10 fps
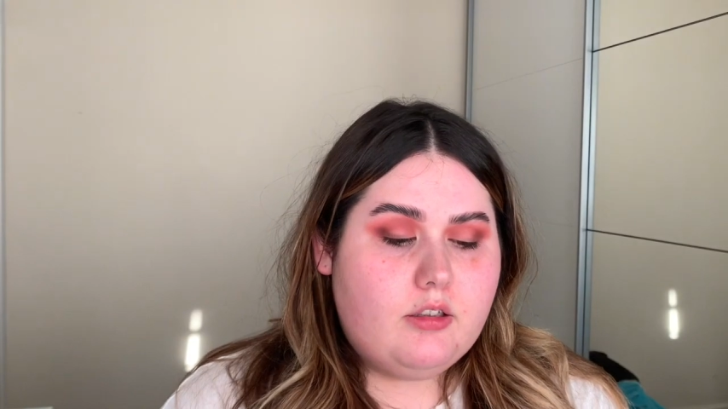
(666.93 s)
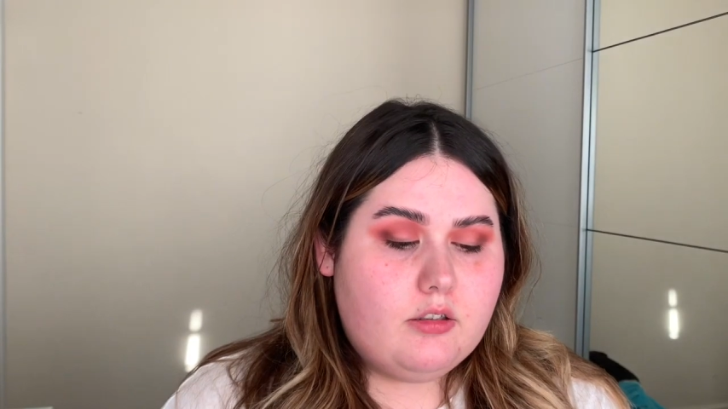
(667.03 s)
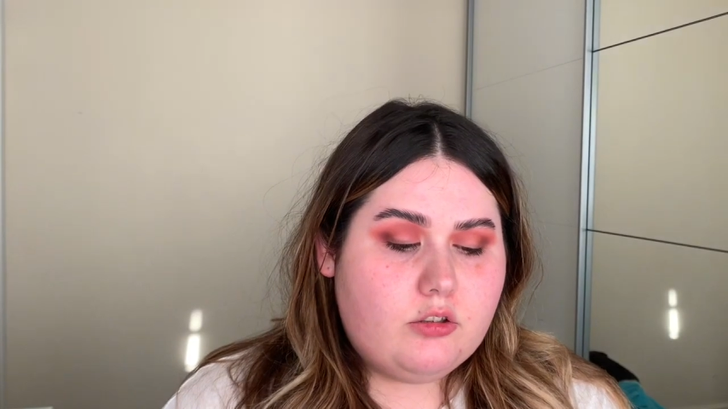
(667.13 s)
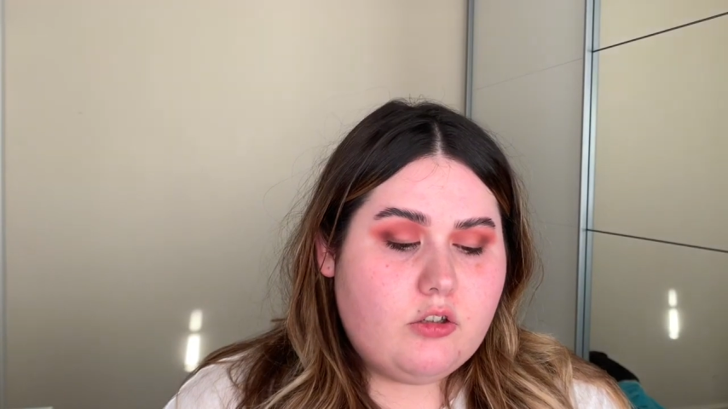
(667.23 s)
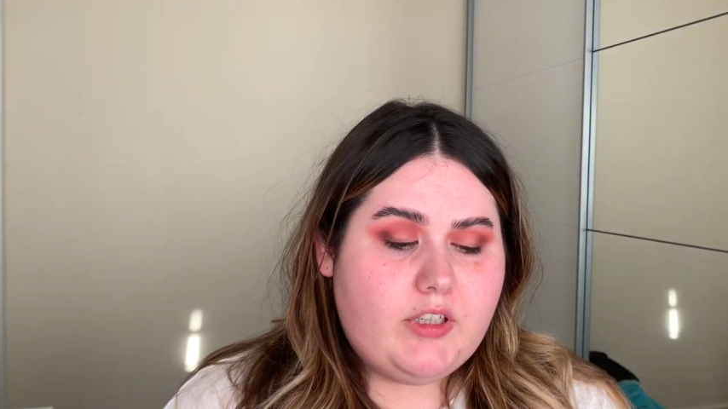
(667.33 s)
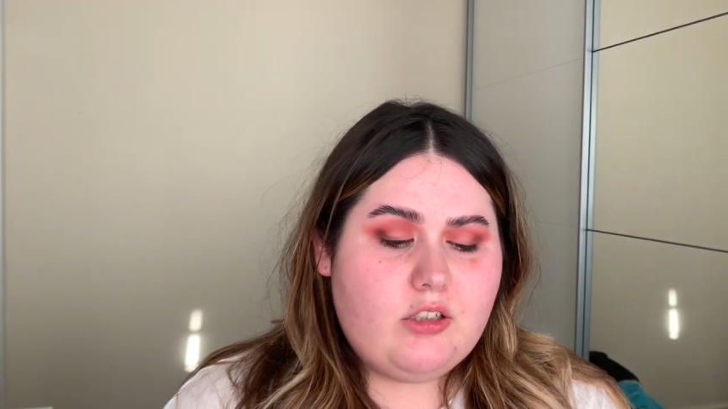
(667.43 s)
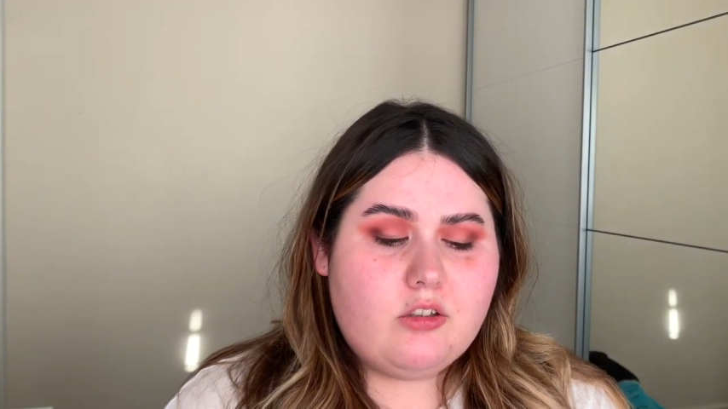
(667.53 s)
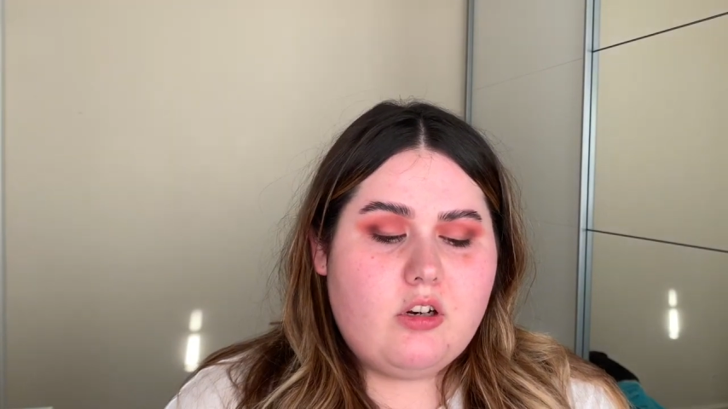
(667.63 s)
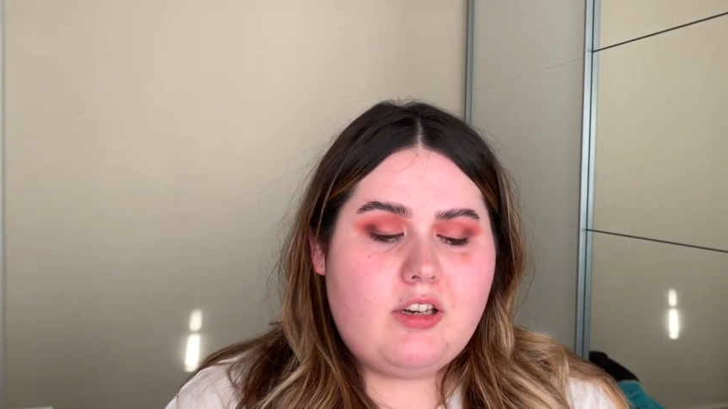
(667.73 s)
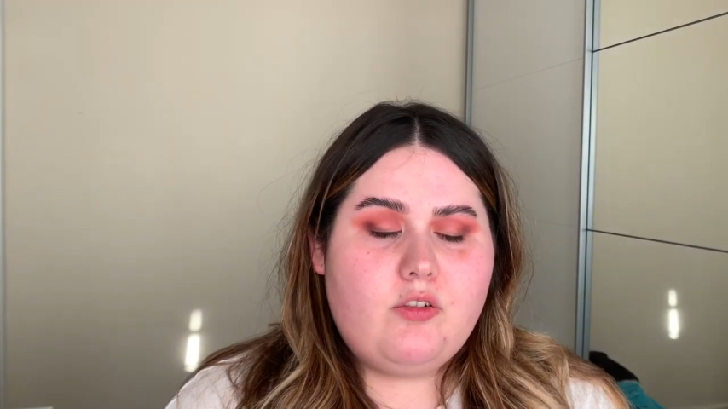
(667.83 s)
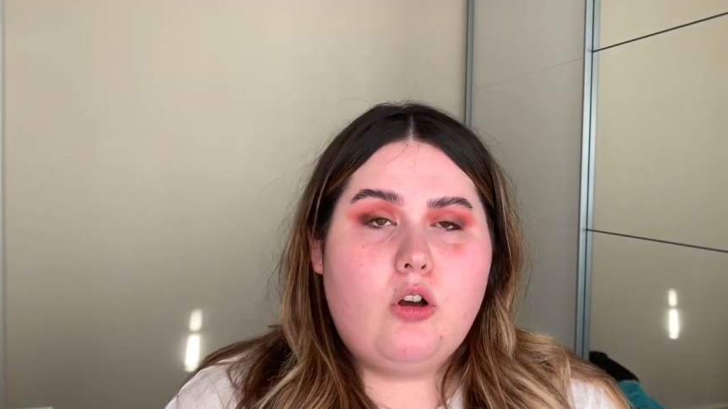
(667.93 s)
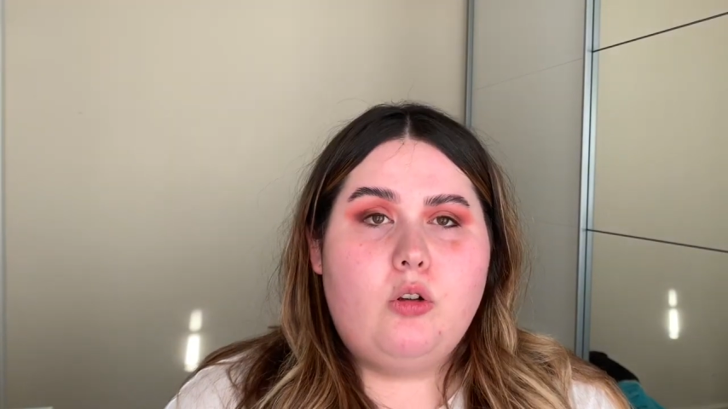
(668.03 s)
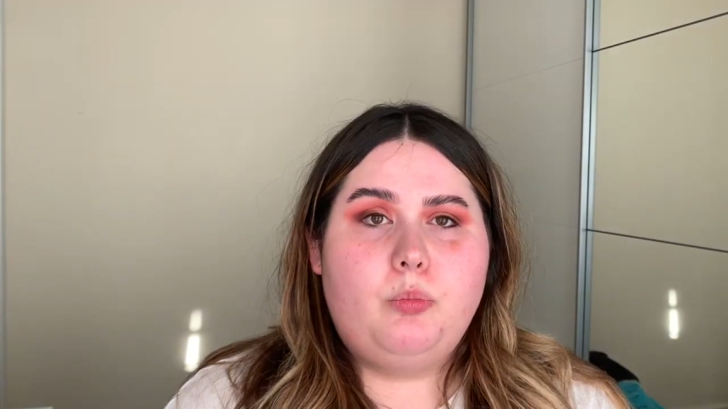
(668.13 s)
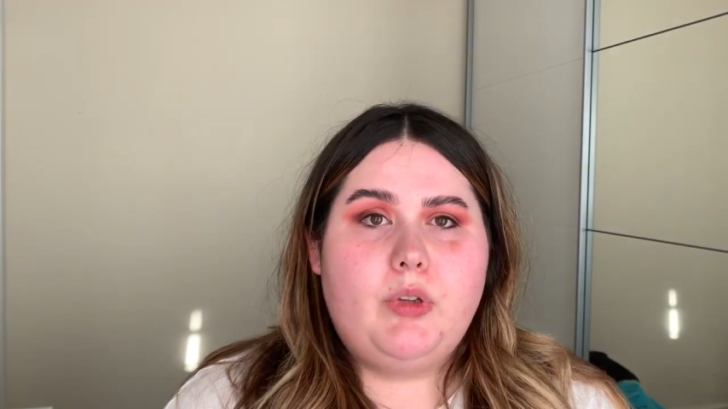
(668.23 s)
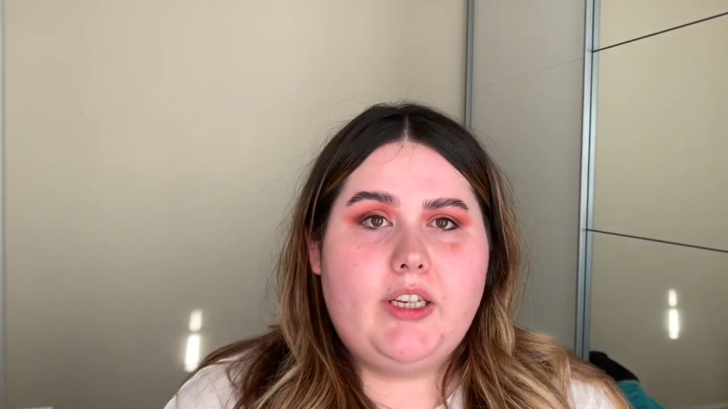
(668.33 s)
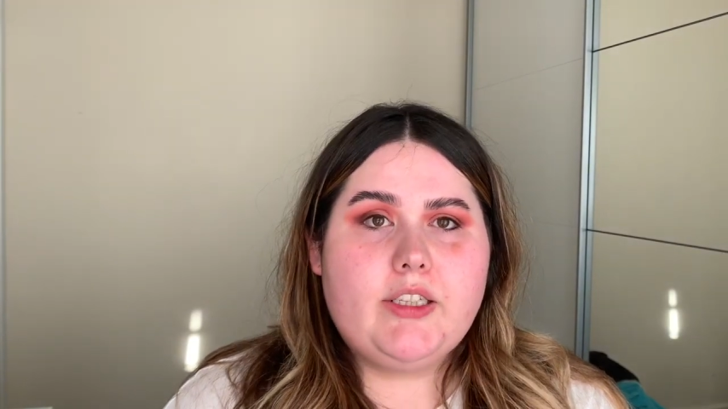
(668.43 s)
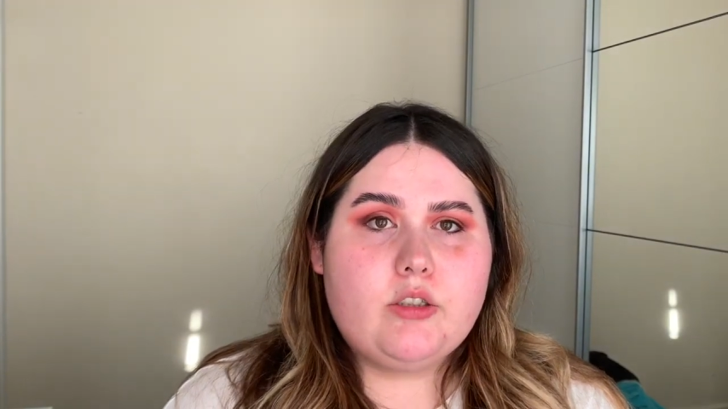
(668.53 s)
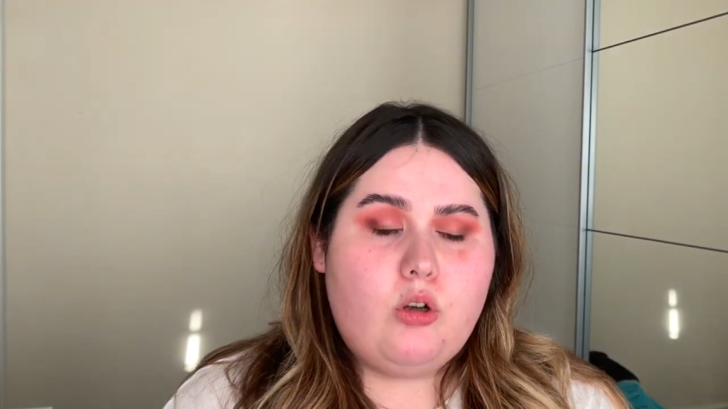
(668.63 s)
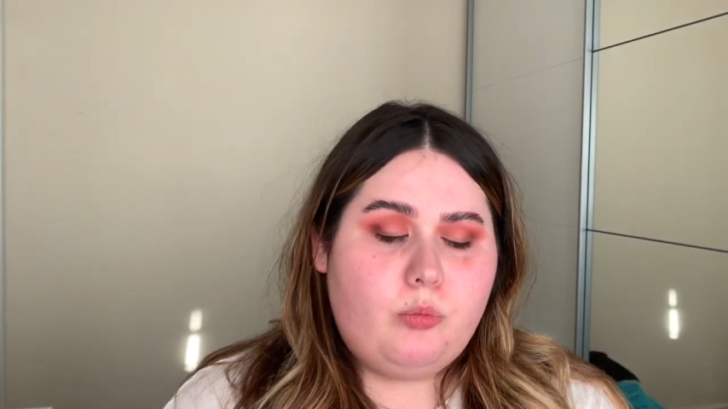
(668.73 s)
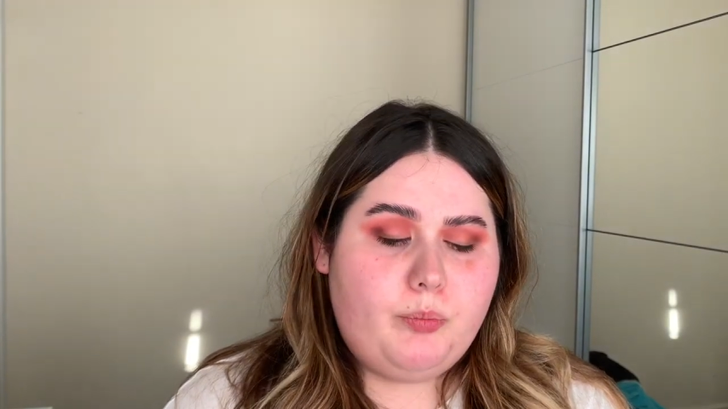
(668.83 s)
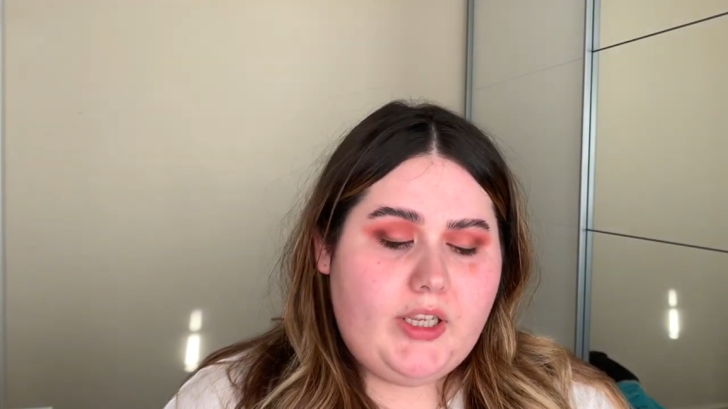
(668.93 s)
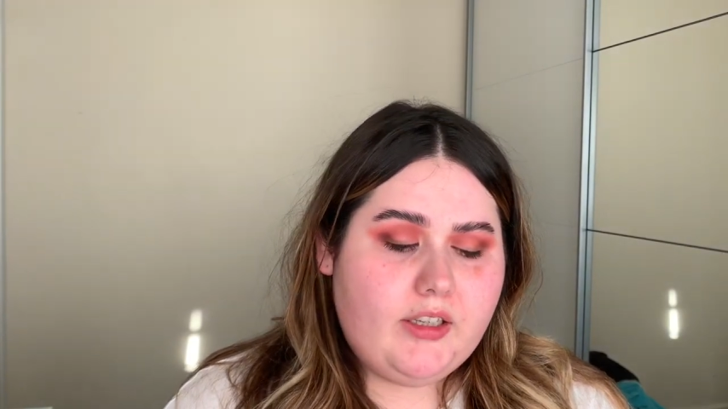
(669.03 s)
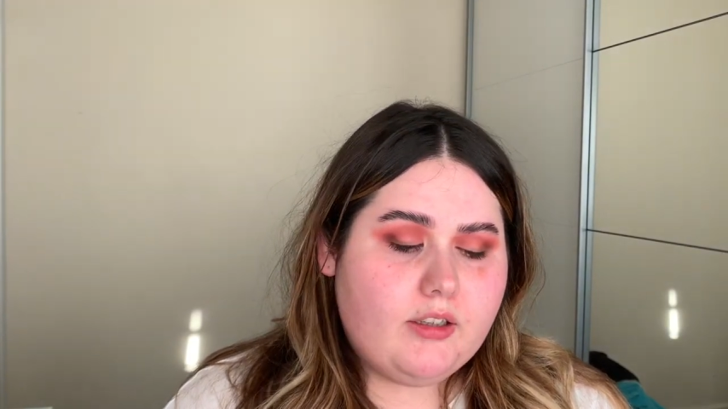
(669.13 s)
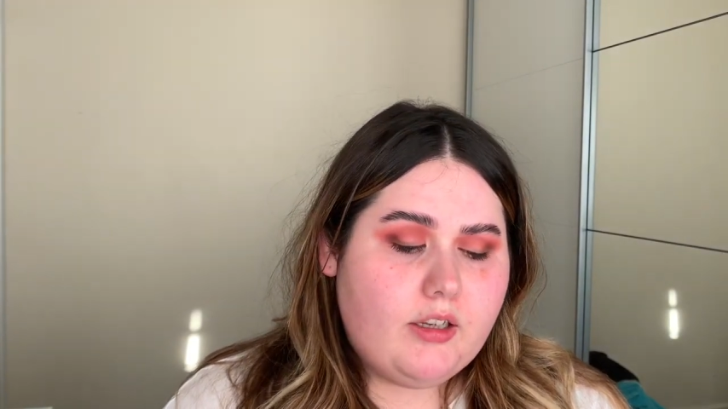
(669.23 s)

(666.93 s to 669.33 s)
Sorry, it's not even called bling, it's called Bing.